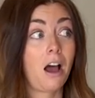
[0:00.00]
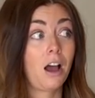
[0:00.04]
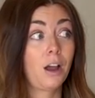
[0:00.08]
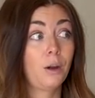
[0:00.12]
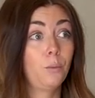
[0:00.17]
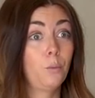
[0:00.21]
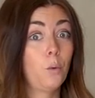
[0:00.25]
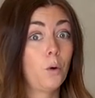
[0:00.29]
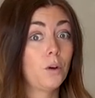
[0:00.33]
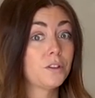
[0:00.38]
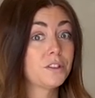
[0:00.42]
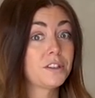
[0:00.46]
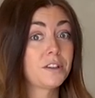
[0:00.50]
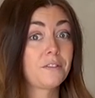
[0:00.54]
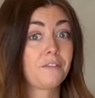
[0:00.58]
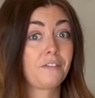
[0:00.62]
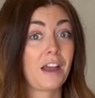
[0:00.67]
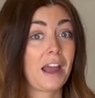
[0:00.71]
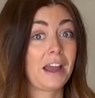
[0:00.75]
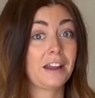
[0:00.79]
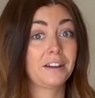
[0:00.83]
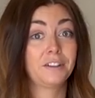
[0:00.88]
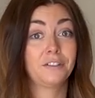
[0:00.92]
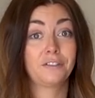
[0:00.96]
I was a
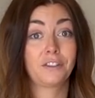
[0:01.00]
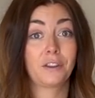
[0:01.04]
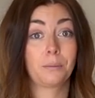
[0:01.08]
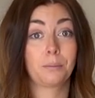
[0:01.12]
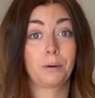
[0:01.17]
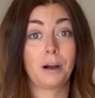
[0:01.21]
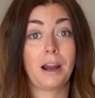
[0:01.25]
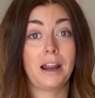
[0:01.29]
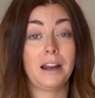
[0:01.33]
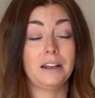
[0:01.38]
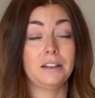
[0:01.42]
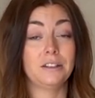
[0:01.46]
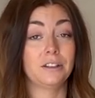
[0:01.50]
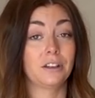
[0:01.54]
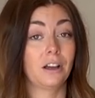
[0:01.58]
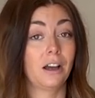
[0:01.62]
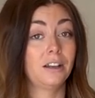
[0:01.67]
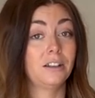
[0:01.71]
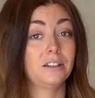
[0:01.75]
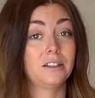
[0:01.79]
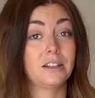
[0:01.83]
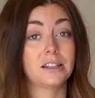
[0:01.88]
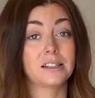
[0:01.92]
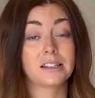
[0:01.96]
fan of the brand.
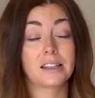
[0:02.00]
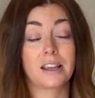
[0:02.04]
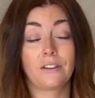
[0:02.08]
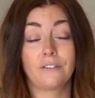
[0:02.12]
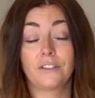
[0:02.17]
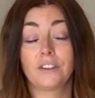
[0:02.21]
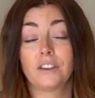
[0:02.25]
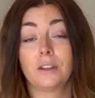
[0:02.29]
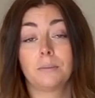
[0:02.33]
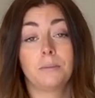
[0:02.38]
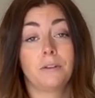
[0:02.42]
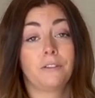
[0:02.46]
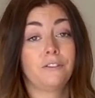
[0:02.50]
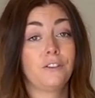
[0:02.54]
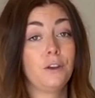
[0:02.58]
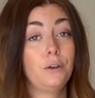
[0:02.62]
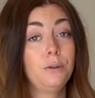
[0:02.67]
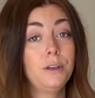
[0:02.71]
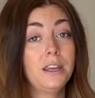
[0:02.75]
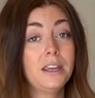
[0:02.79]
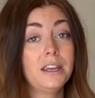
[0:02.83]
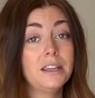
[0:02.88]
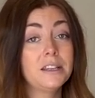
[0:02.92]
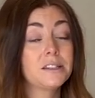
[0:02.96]
I discovered them a
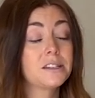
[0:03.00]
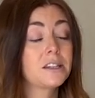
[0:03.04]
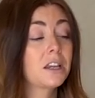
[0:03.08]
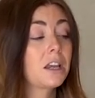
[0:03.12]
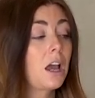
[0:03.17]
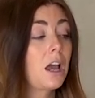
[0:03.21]
few years